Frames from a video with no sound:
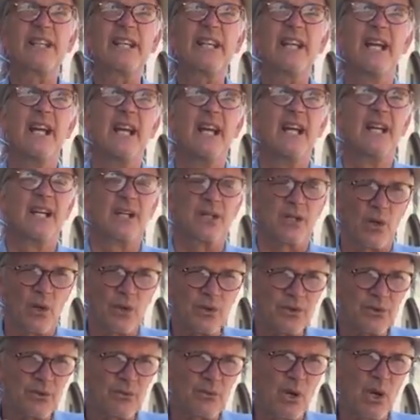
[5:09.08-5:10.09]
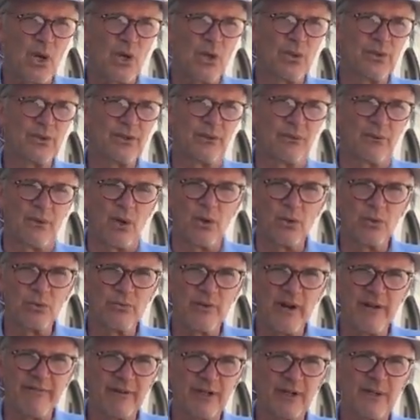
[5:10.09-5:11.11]
the Côte du Rhône, the Rhône
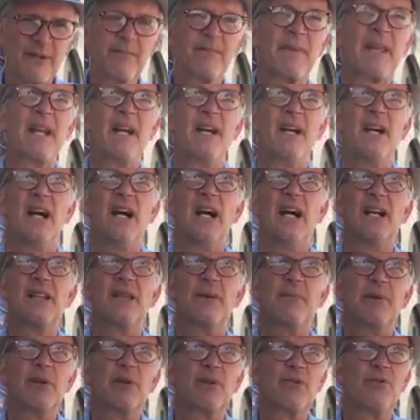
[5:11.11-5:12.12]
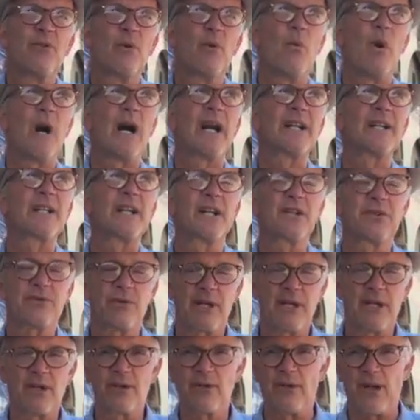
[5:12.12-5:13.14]
River, the beautiful wine country
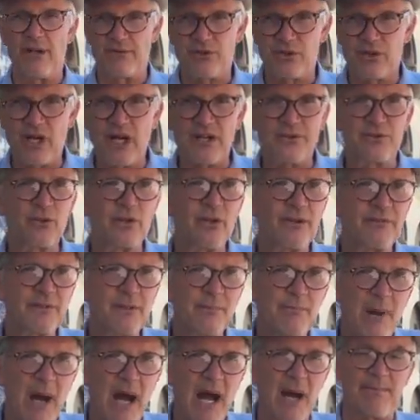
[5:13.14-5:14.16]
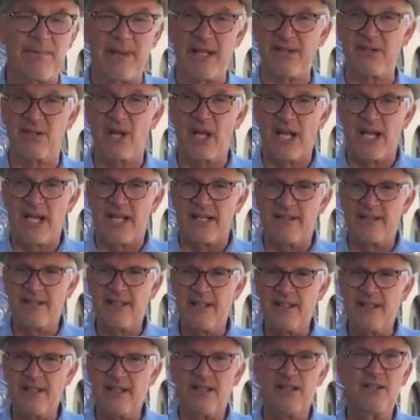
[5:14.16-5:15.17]
here. You have Châteauneuf-du-Pape and
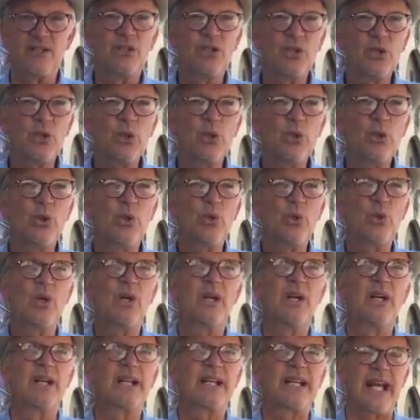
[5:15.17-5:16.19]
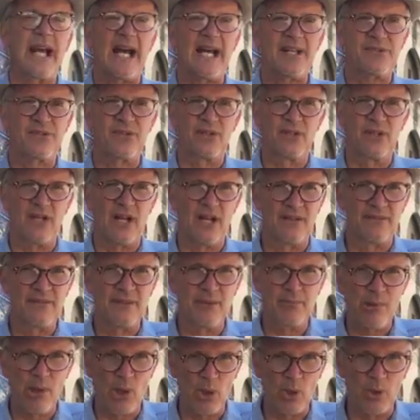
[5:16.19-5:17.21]
the new castle of
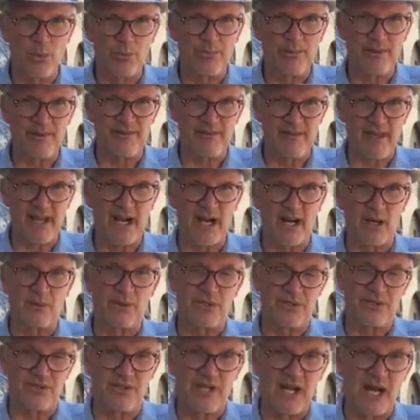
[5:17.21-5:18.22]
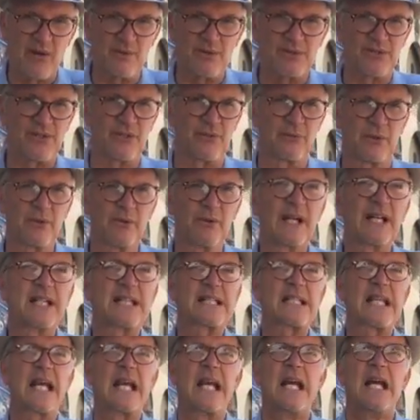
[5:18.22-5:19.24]
the Pope there, which now is in
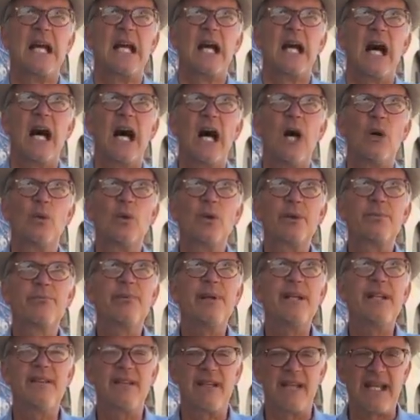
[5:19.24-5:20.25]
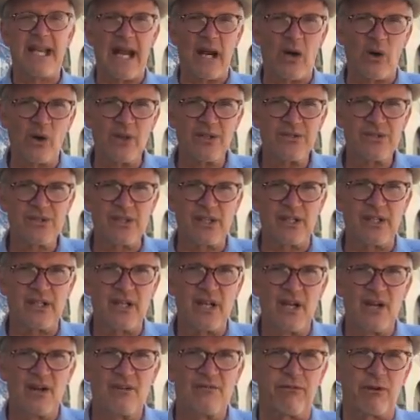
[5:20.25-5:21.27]
ruins, would be the garrison
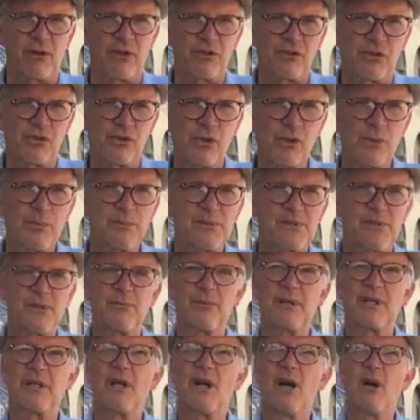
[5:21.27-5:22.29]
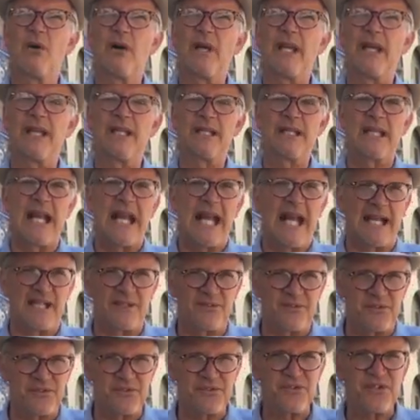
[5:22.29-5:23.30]
for troops that would go in
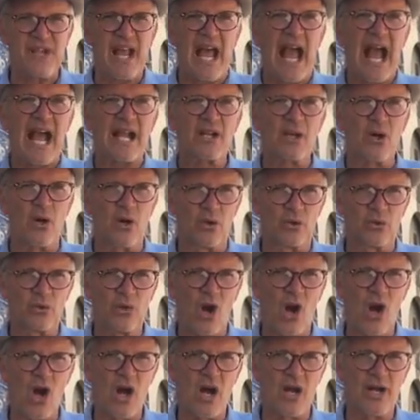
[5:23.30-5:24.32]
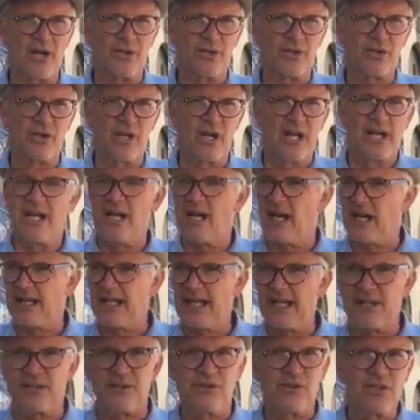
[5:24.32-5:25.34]
and sack Orange.
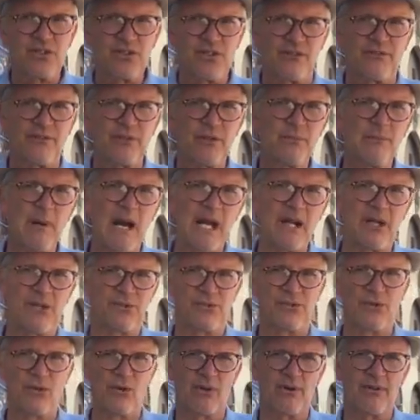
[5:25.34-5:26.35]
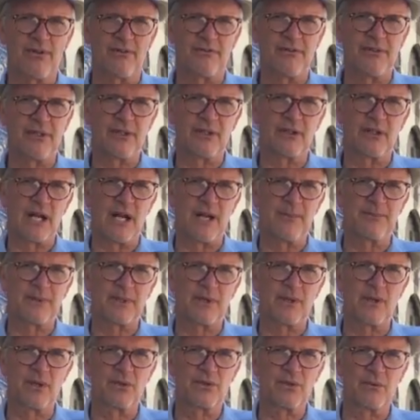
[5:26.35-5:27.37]
Again, just a few miles north of here, up
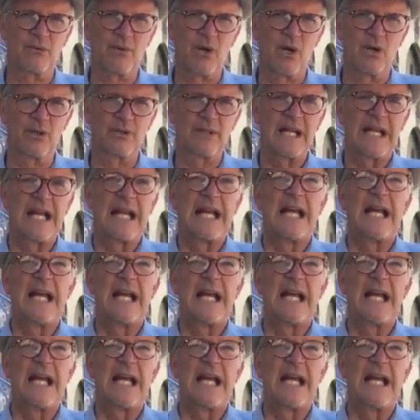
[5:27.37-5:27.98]
the Côte du Rhône,